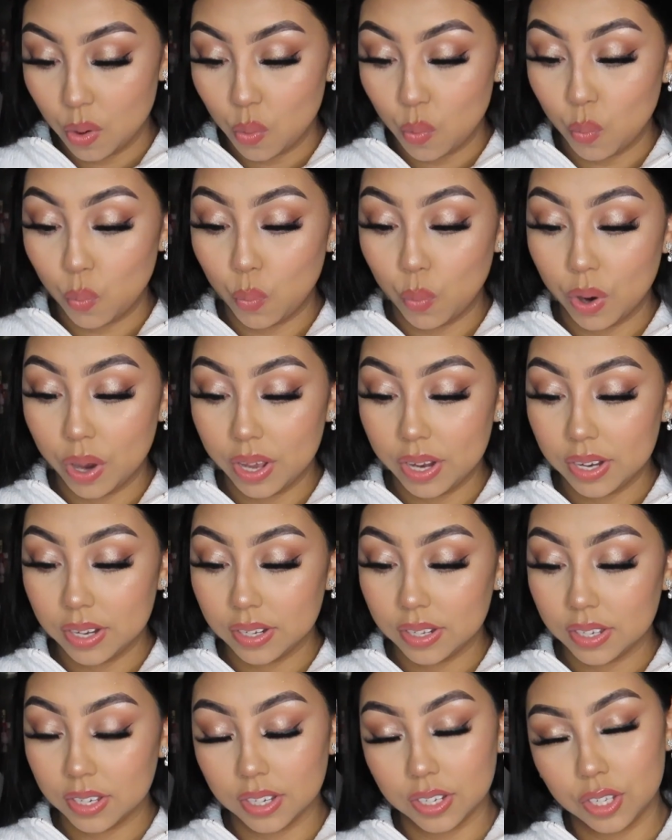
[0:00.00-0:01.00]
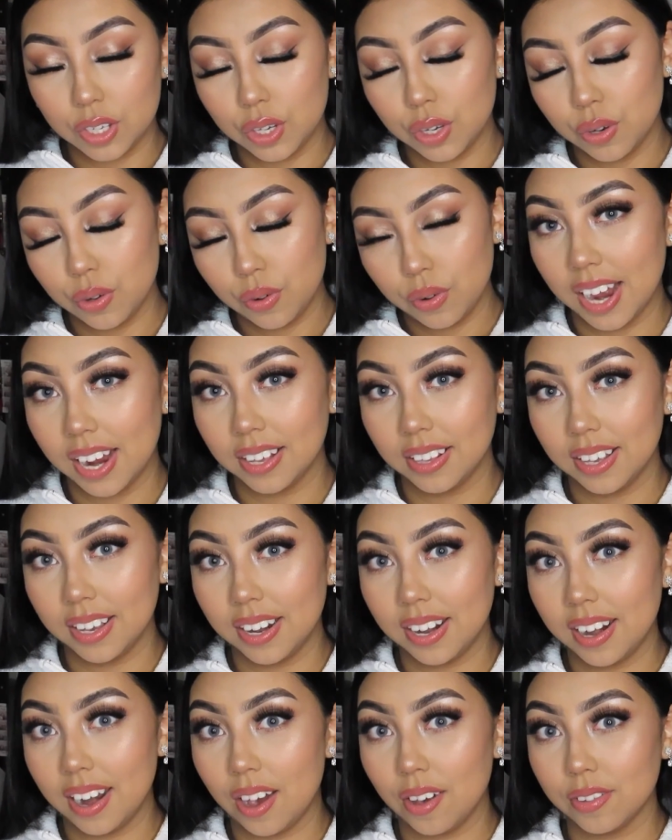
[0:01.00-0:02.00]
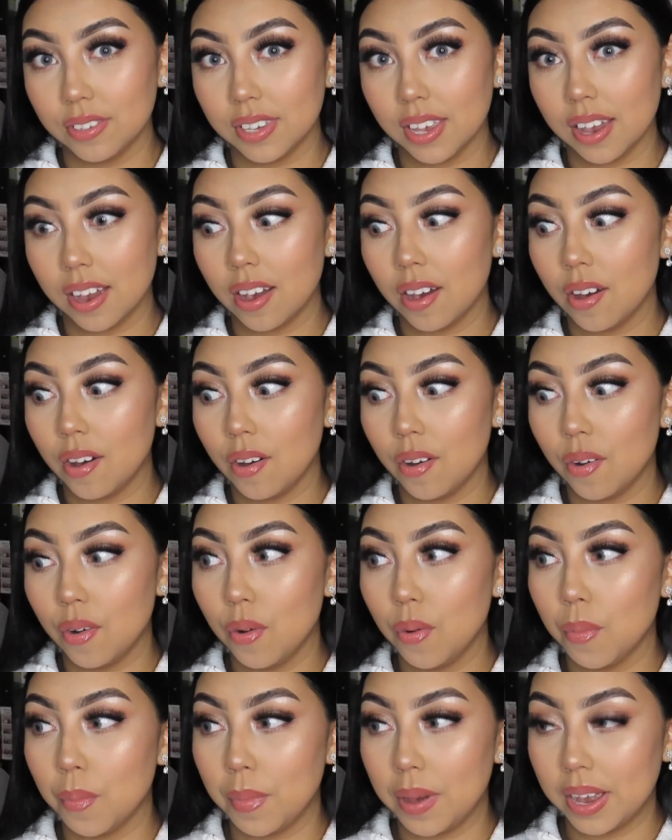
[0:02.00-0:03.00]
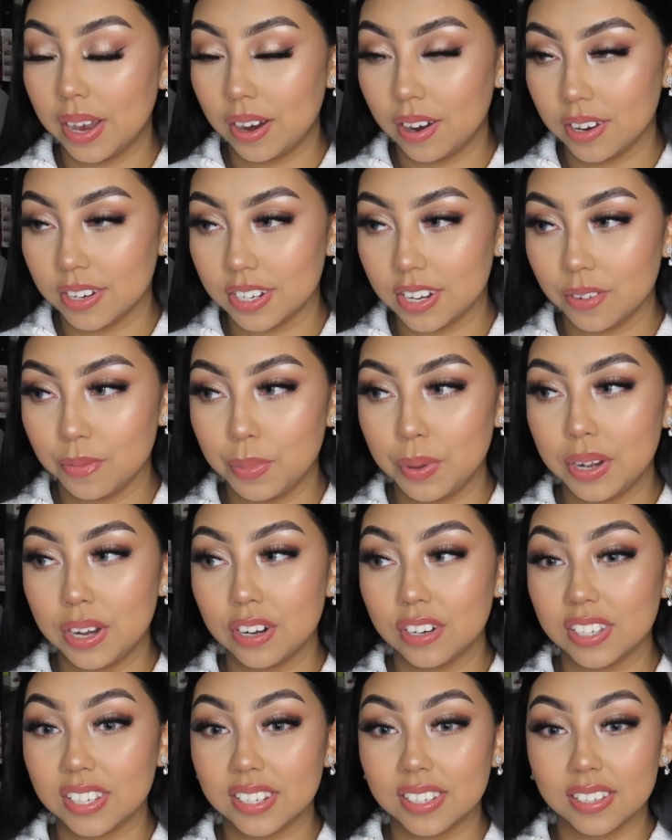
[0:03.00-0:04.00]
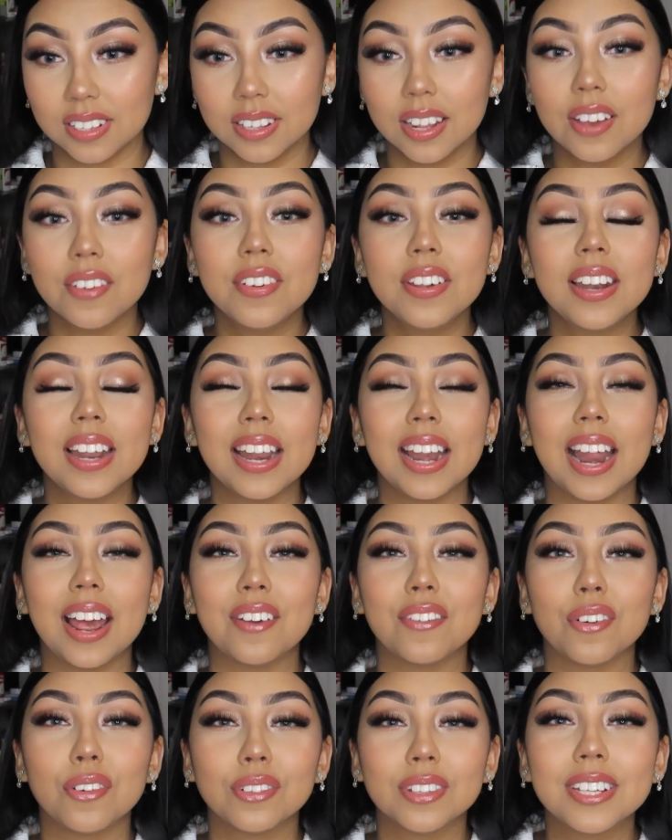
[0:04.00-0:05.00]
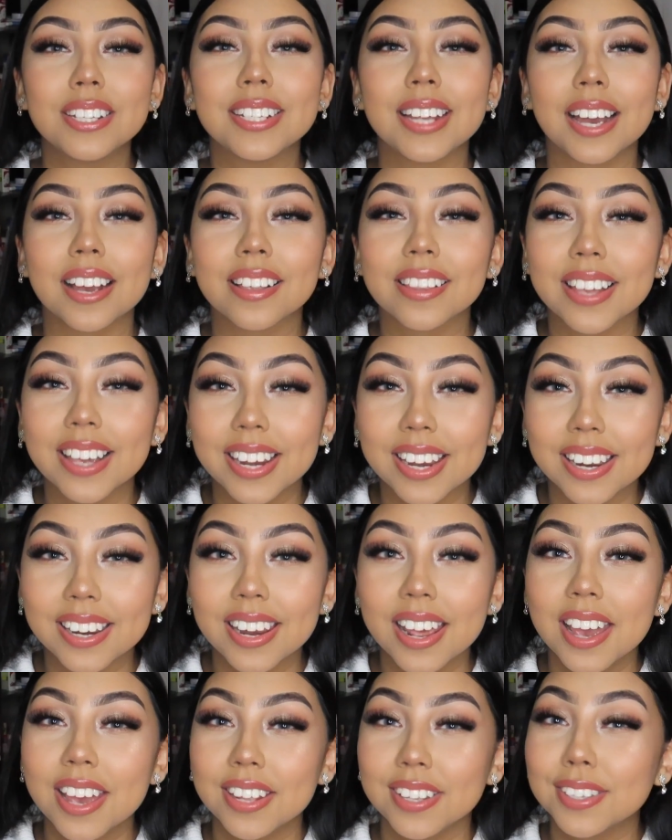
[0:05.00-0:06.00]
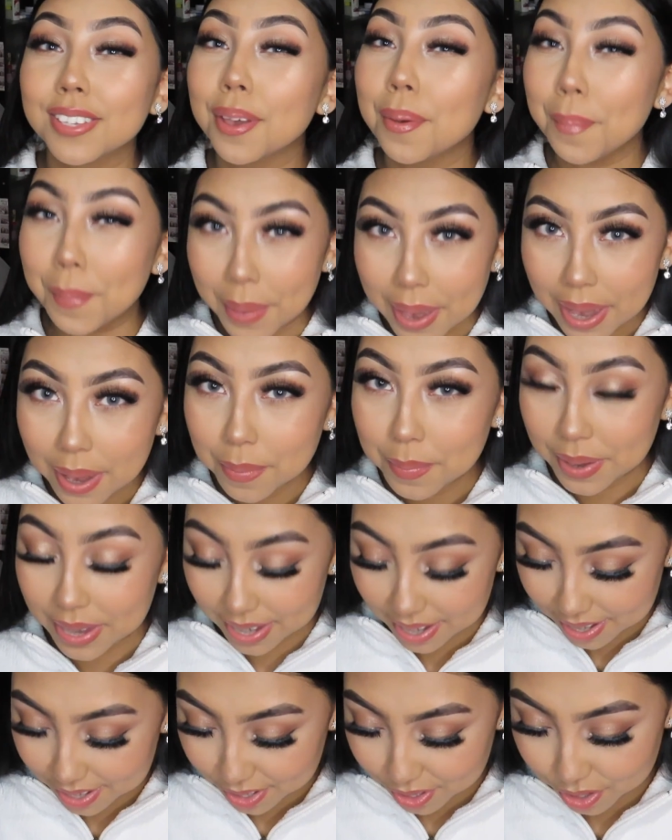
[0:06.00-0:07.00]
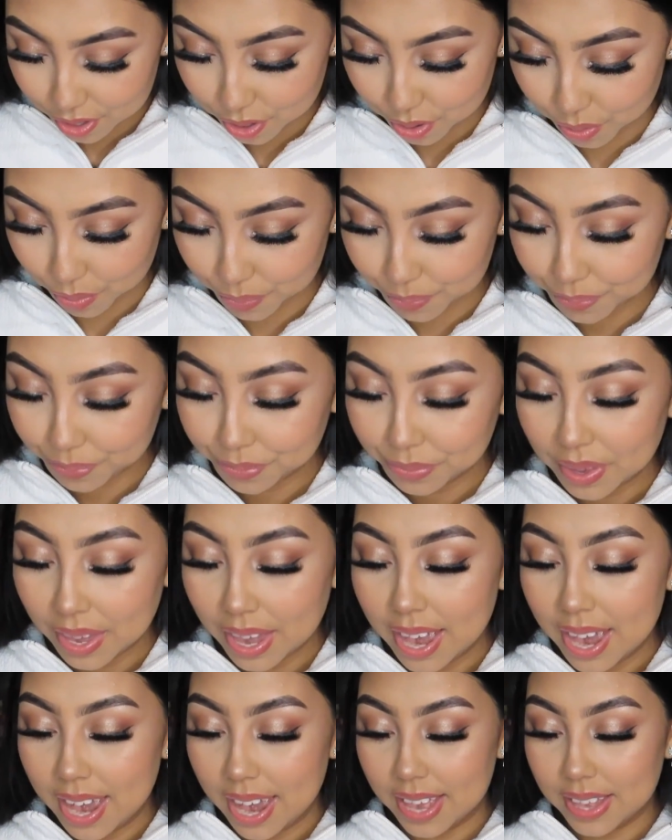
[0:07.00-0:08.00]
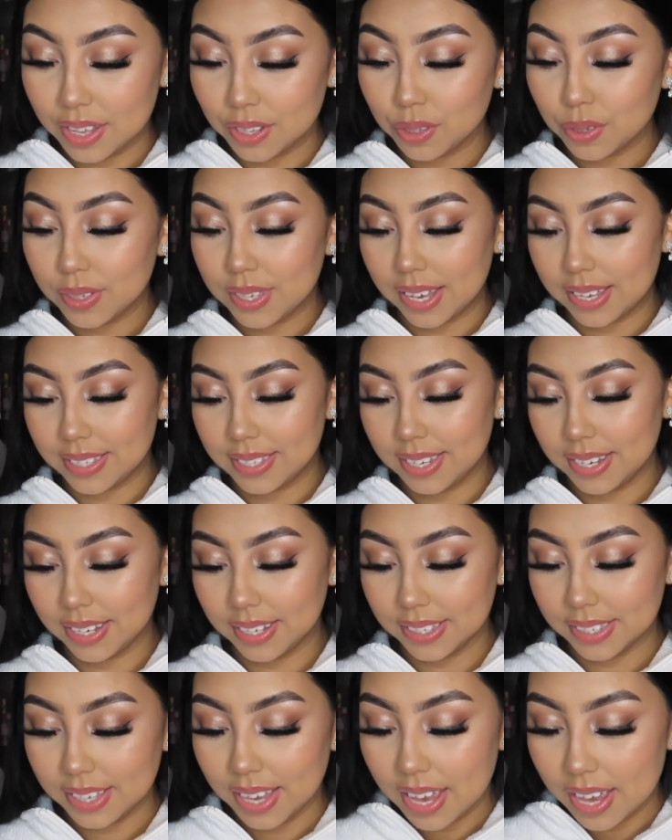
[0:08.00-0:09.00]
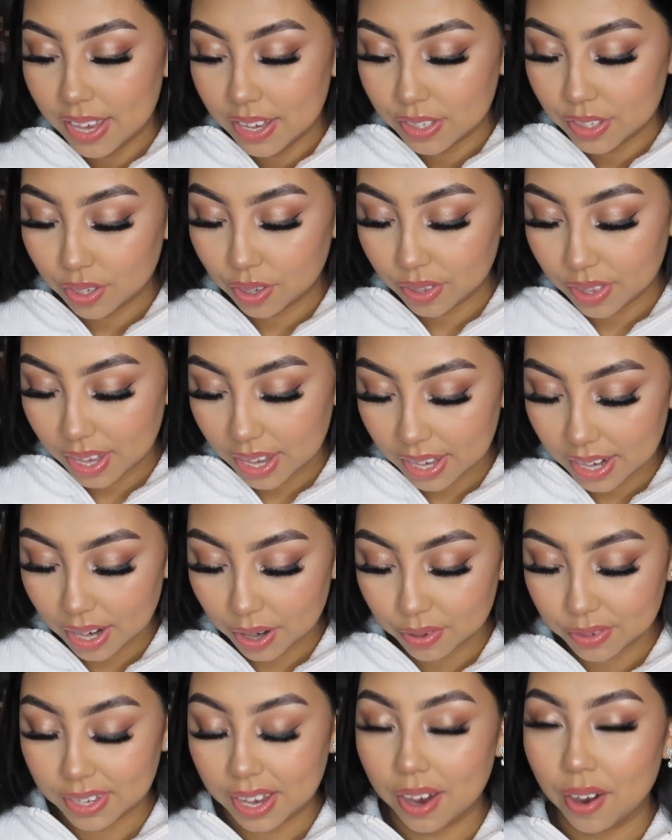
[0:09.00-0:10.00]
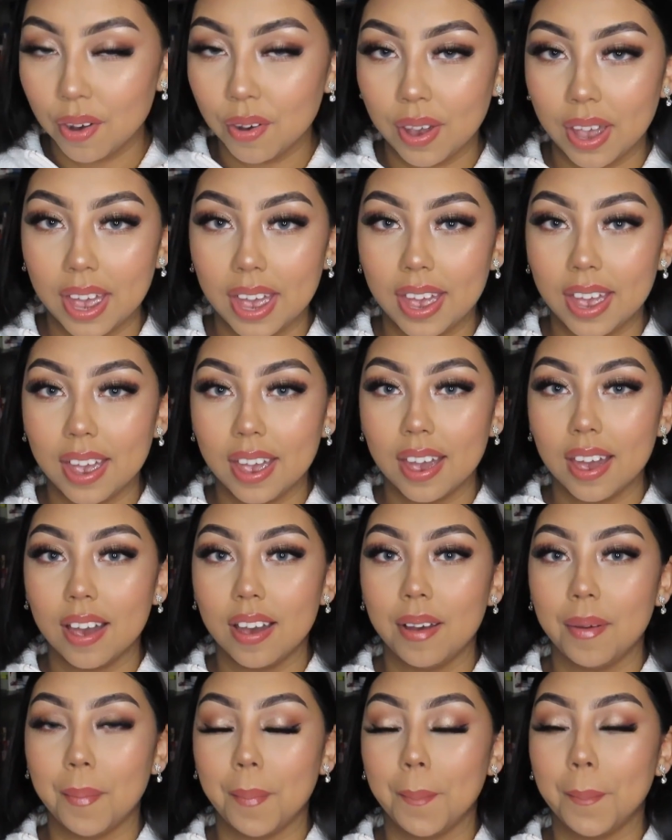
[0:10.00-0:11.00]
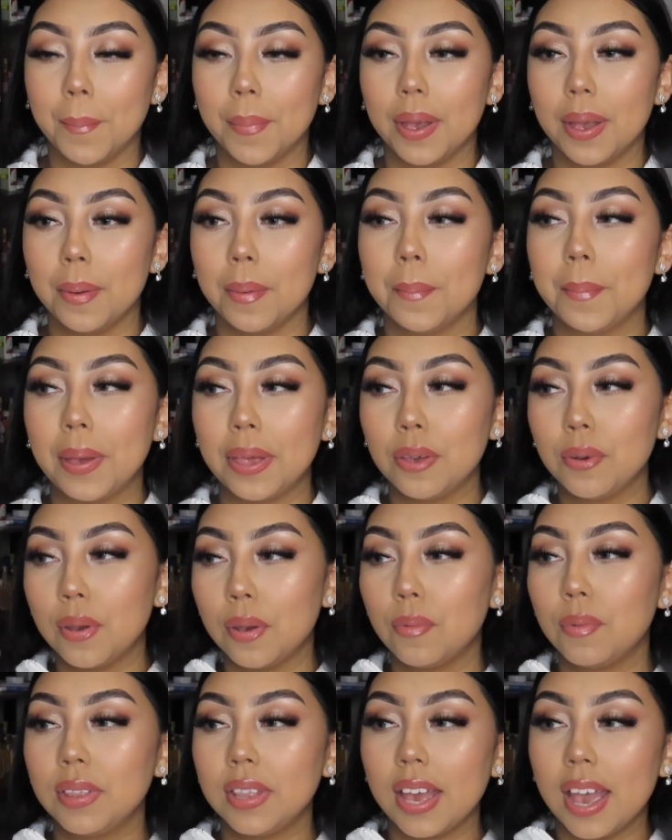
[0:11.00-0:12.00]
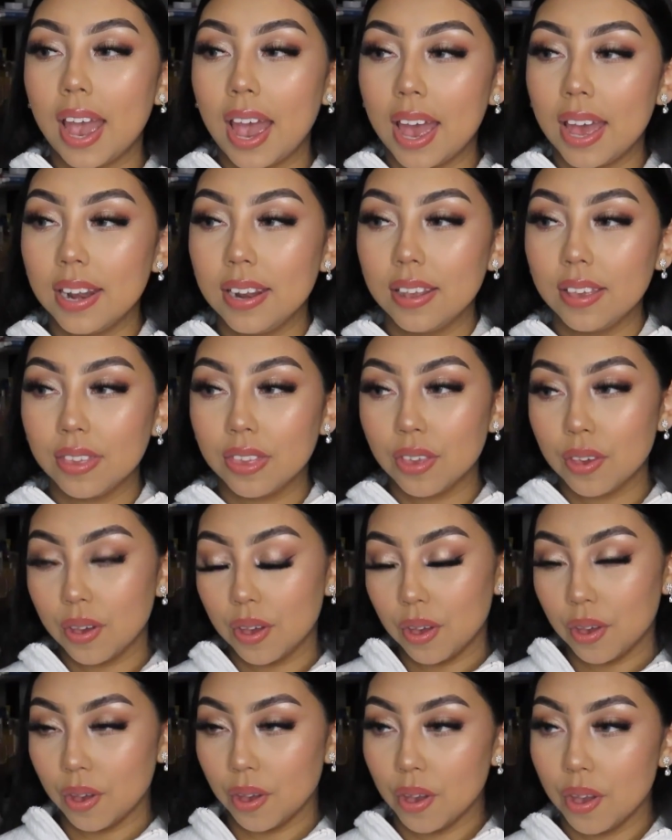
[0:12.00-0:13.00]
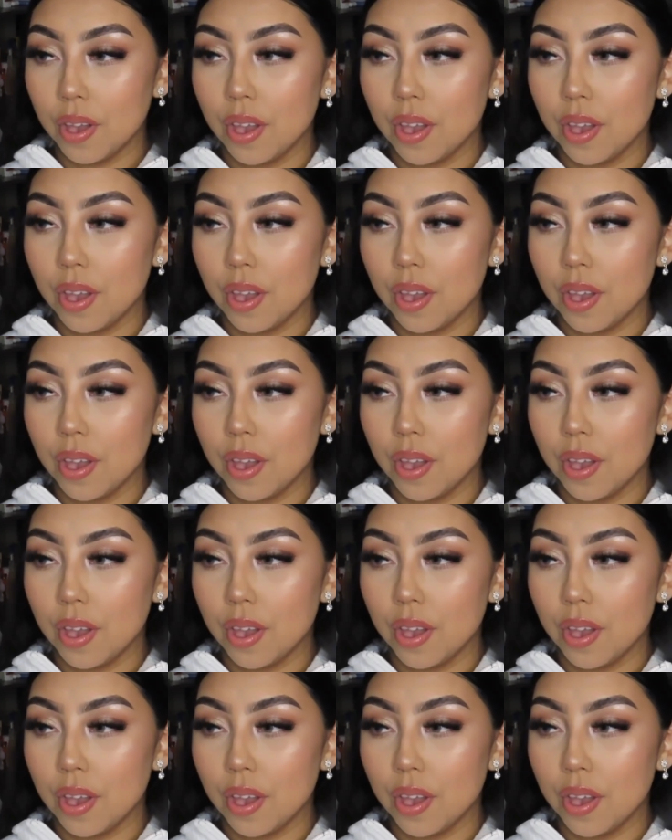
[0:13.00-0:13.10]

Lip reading: 1 to 2 dilated. I was like, oh my gosh, I've been here since 11 and I've only dilated to maybe 2, and this was at 6. So then I was like, okay, by the way, when they had the